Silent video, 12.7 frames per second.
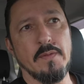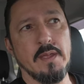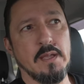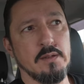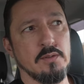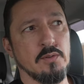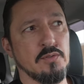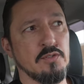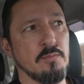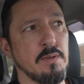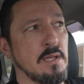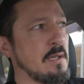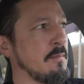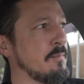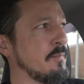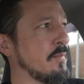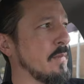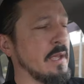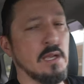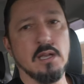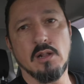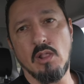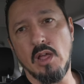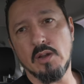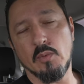It used to be like
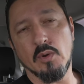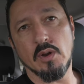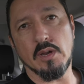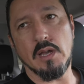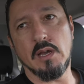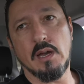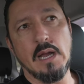clockwork.